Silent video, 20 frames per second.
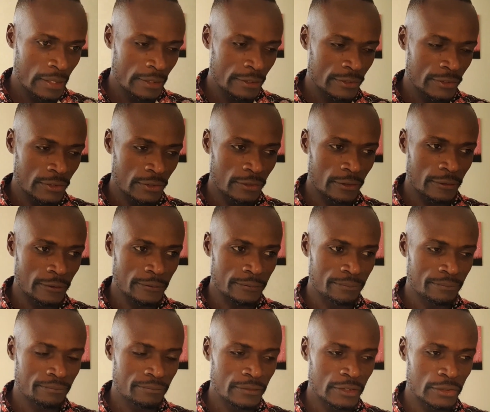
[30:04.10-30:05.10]
So
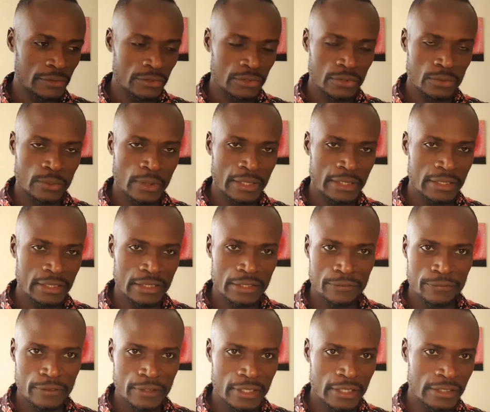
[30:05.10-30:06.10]
it was quite a
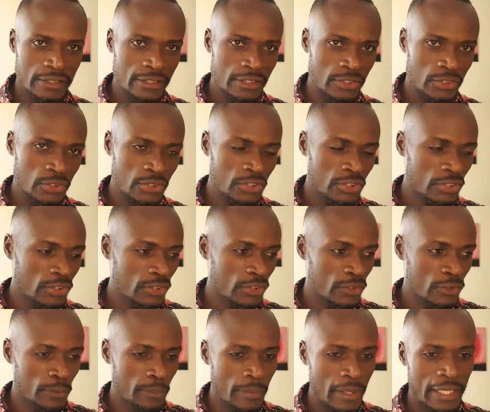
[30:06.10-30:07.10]
difficult situation
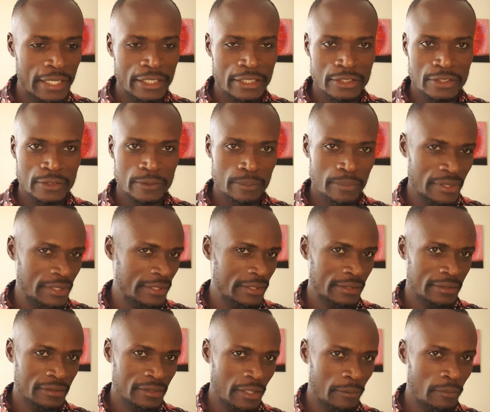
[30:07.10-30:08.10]
to manage,
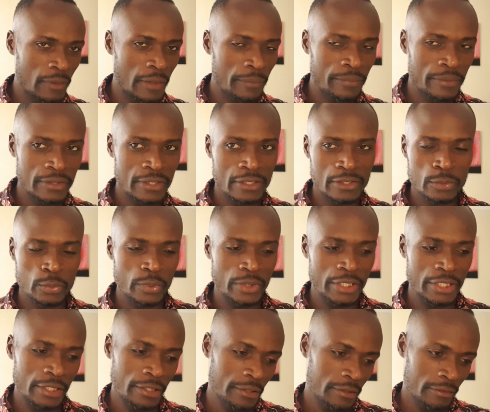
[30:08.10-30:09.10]
but I'm happy that
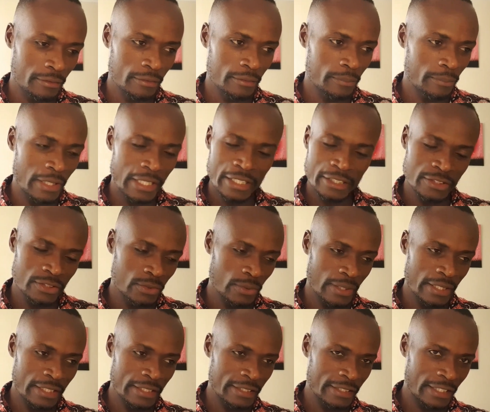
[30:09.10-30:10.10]
we managed
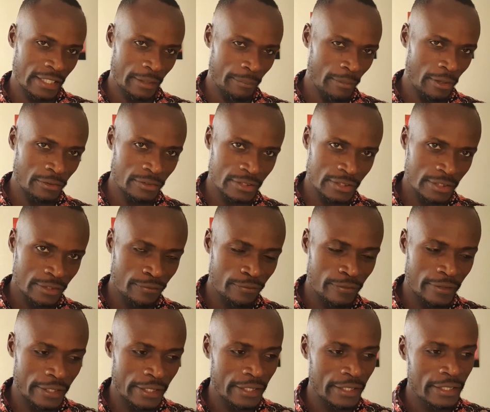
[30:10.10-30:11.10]
well and came out
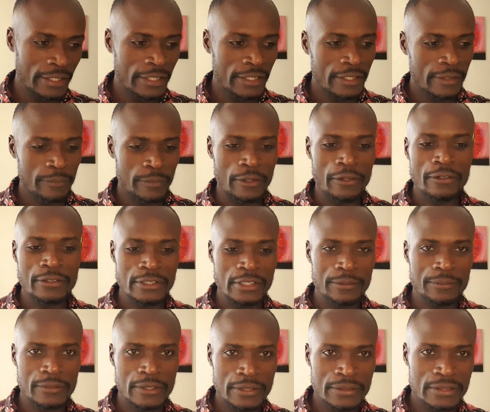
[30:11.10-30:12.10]
safely, because
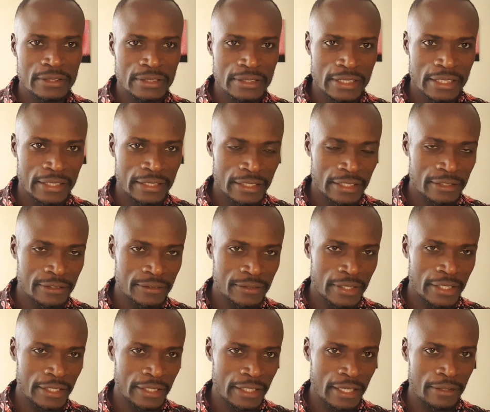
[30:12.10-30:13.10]
sometimes it can get
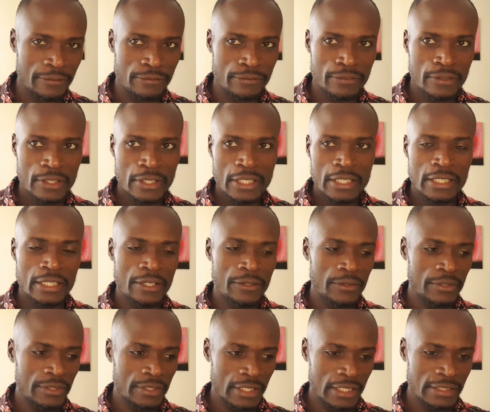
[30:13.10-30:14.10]
really rough. Now
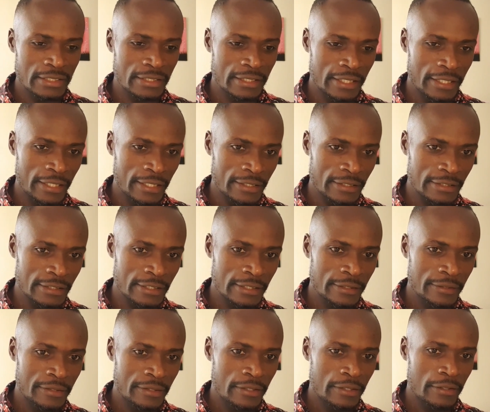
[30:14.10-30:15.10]
in that case,
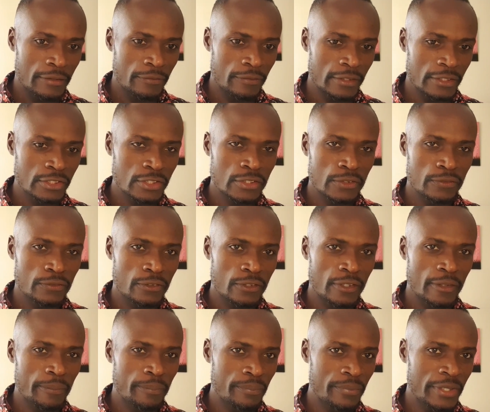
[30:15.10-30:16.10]
first of
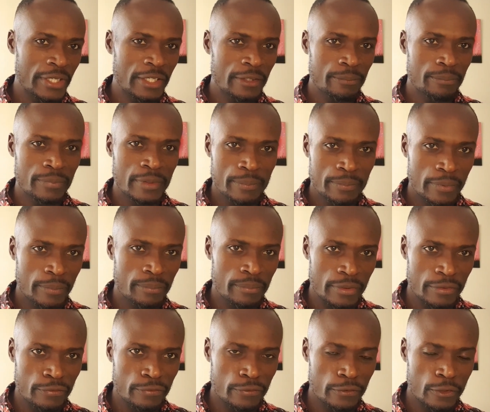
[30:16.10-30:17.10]
all, paying people
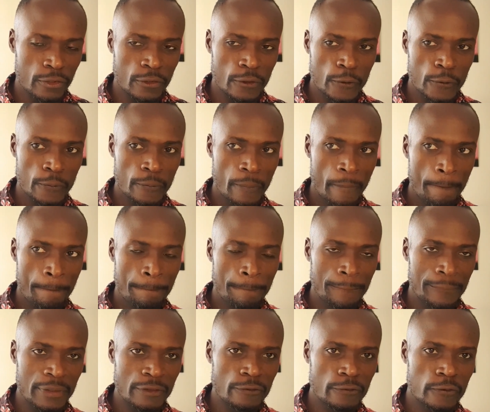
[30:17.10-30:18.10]
before
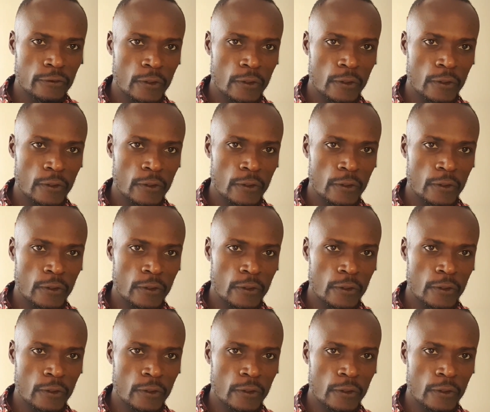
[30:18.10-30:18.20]
they